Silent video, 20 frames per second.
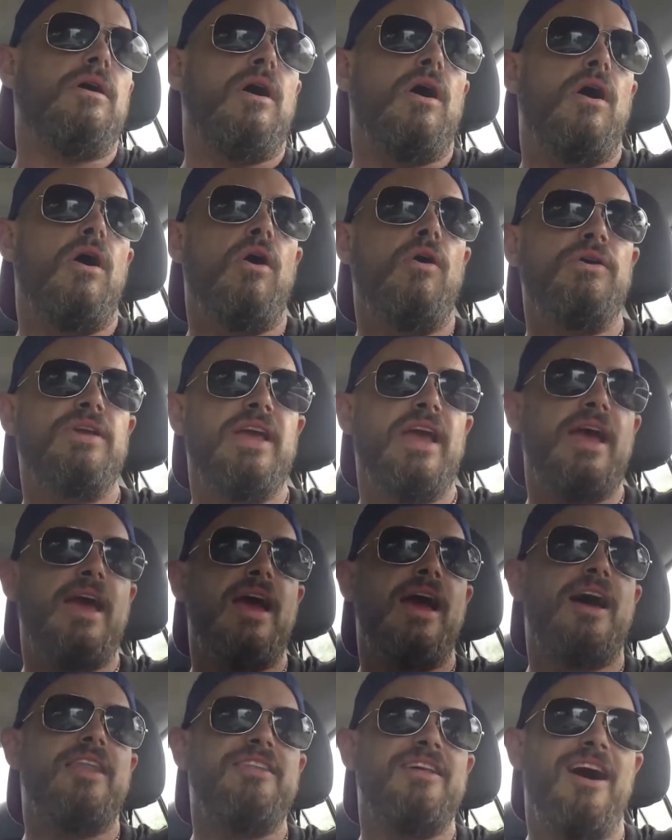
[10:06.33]
Oh
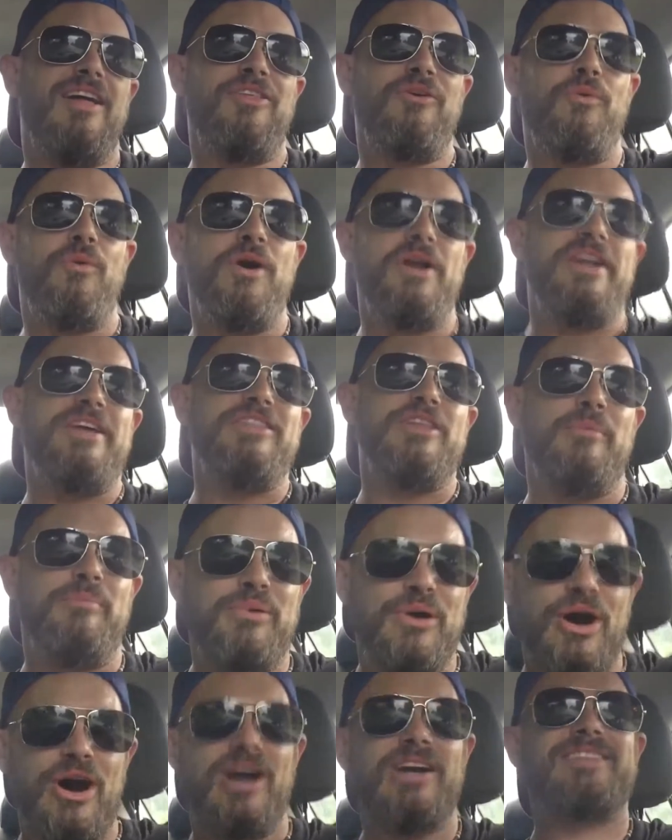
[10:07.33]
yeah, another one in the
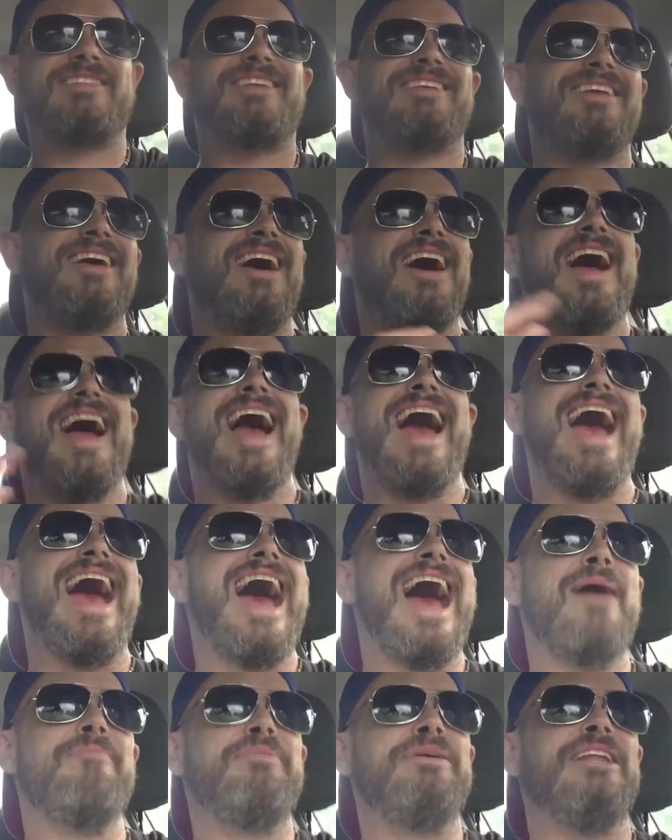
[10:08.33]
books.
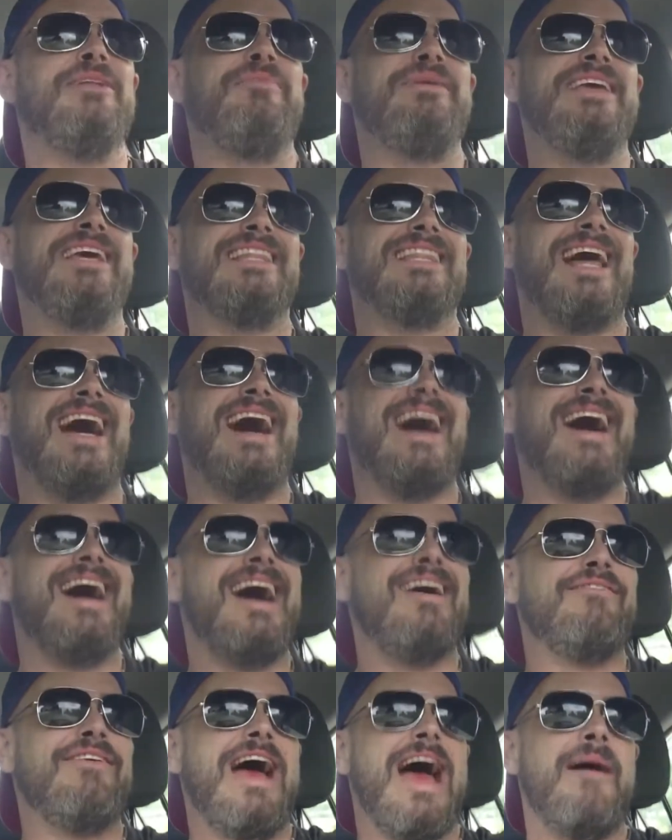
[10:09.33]
Happy to be
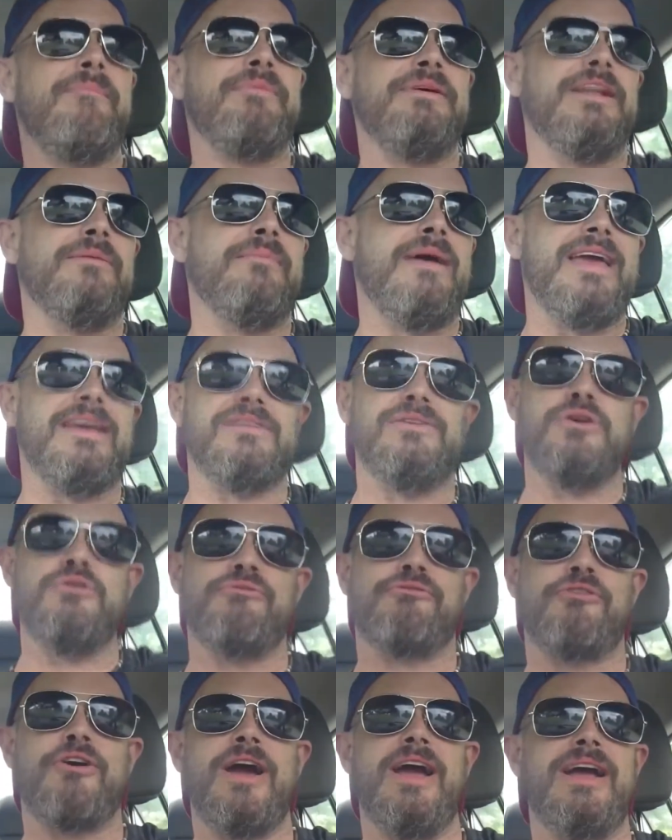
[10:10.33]
alive, happy to make new
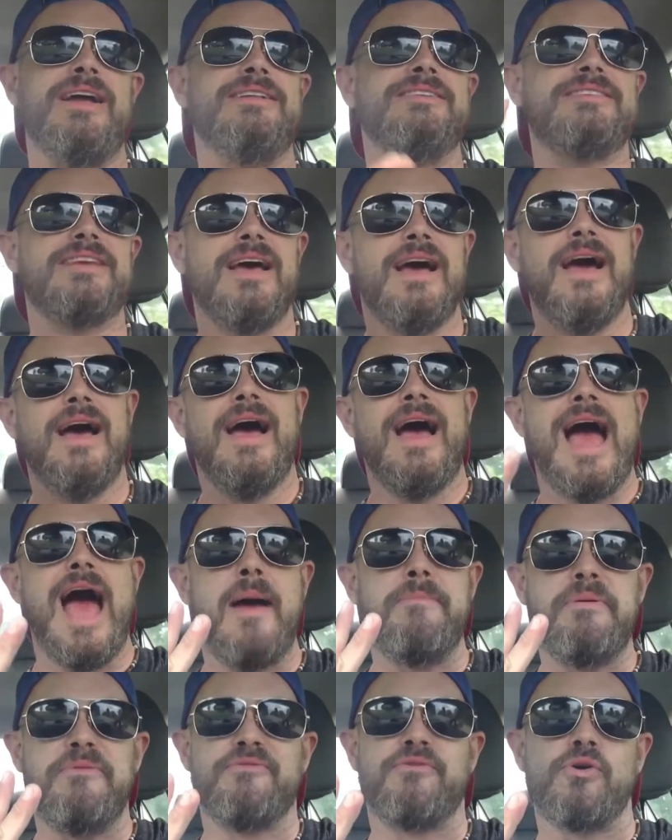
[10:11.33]
friends,
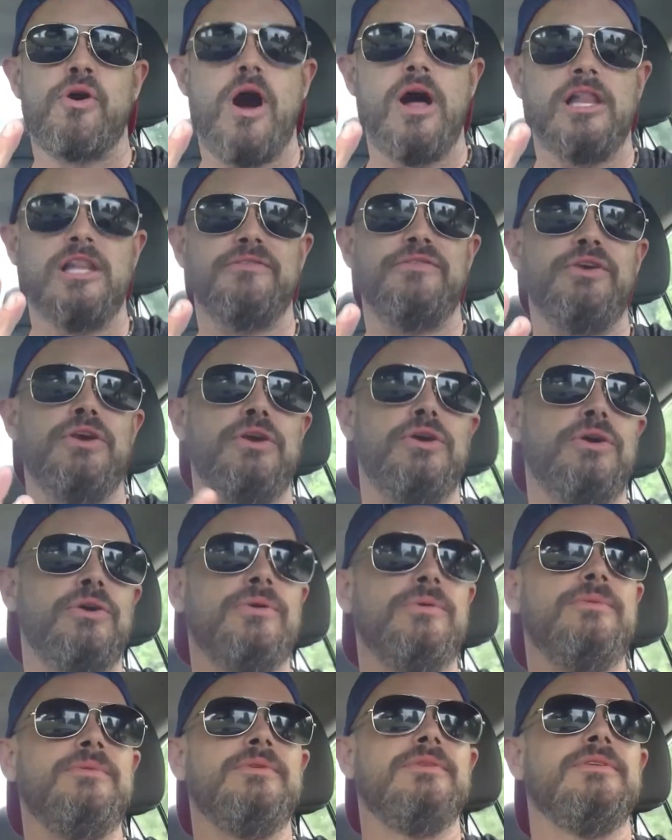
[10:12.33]
happy for all of
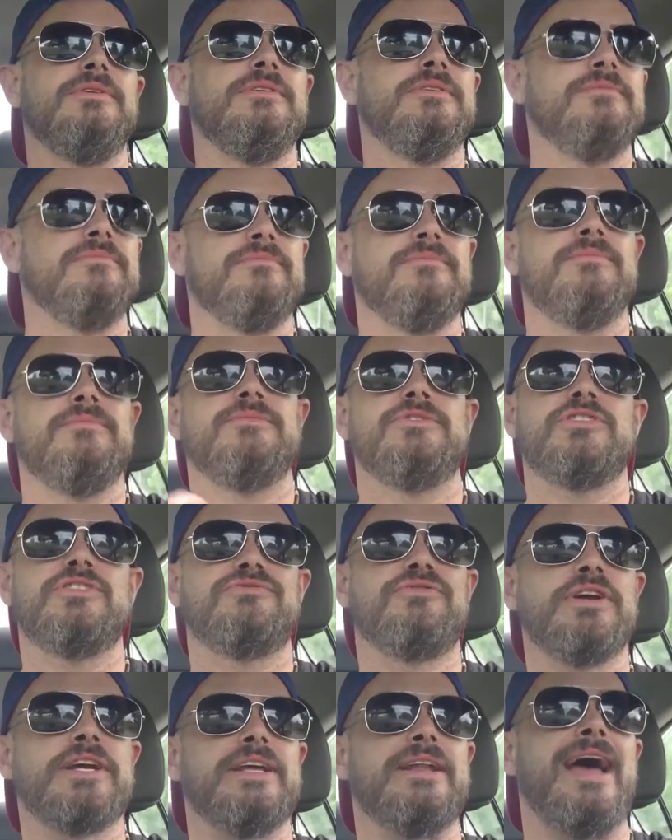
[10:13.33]
you.
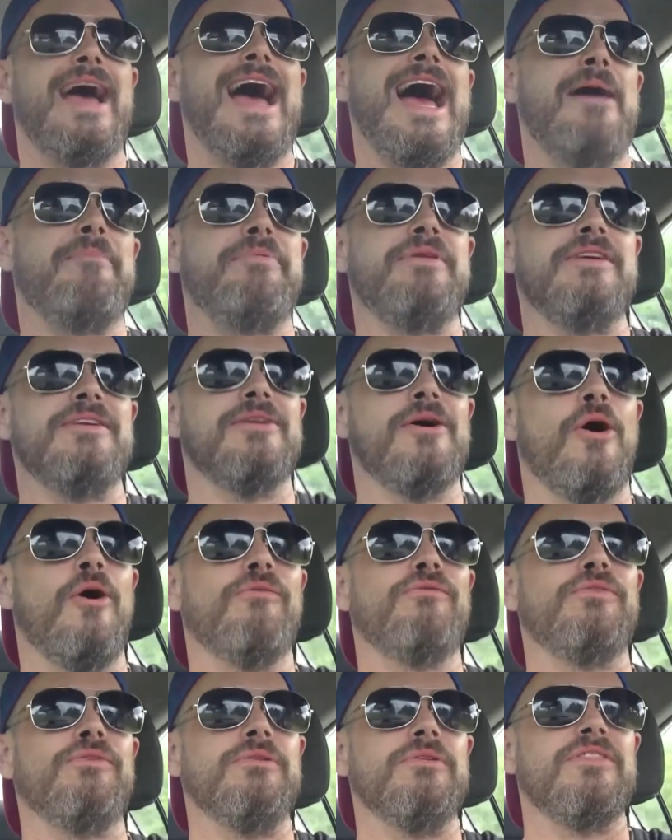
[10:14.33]
Just freaking happy and
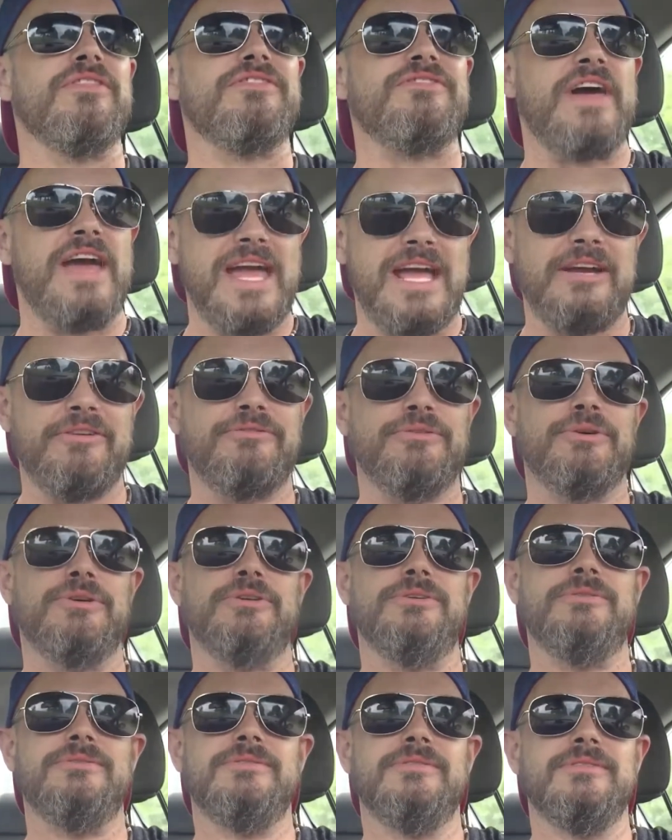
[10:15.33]
hopeful and thankful.
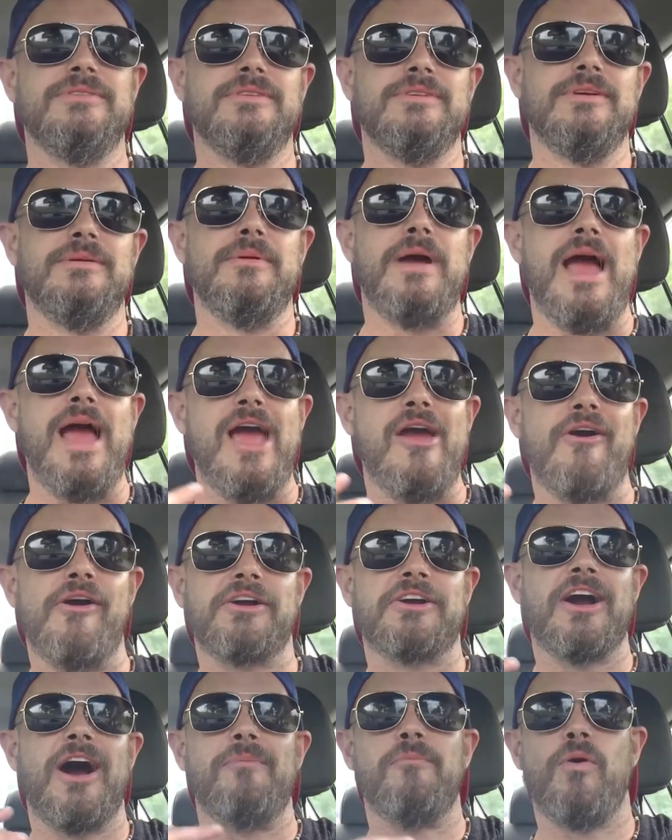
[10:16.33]

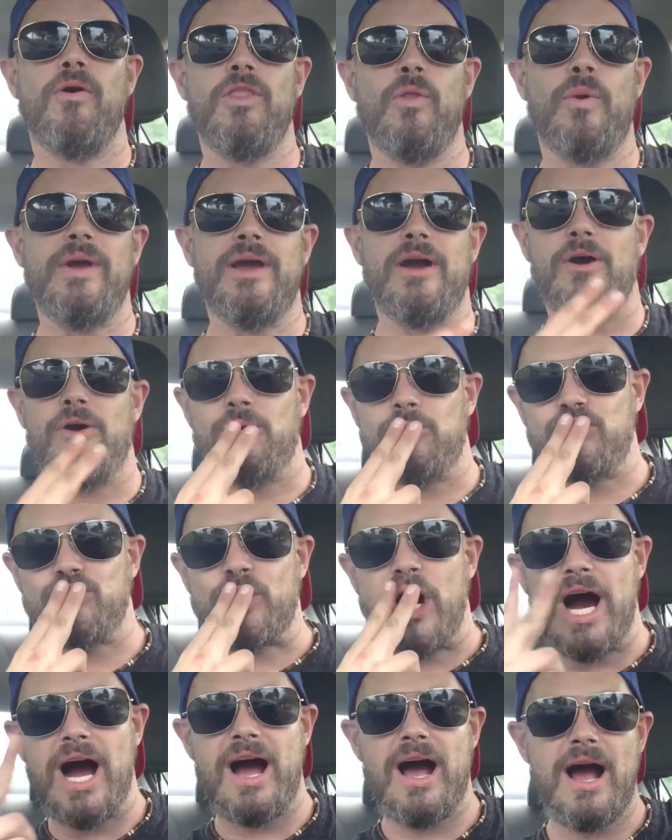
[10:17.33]
Erica, I'm on the way home.
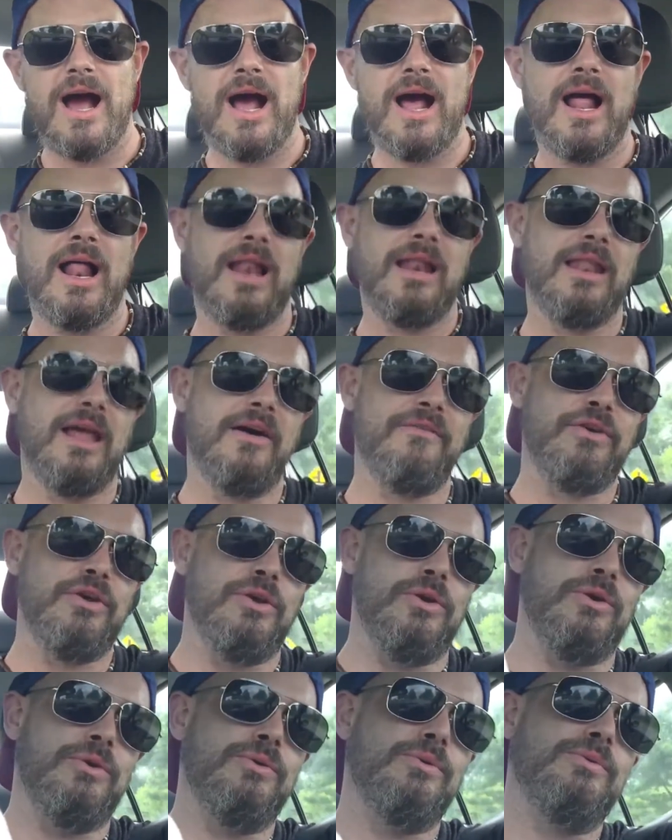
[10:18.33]
Love
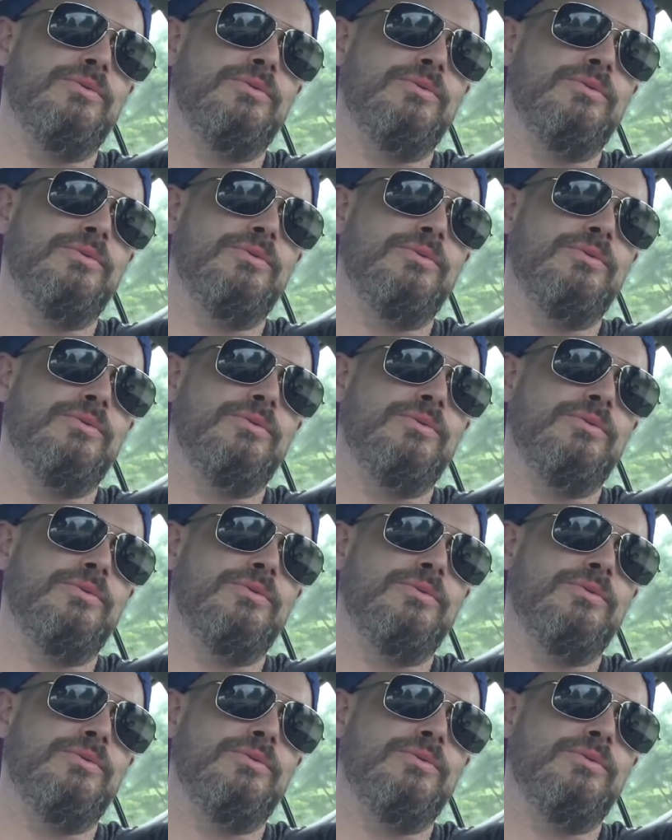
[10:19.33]
you.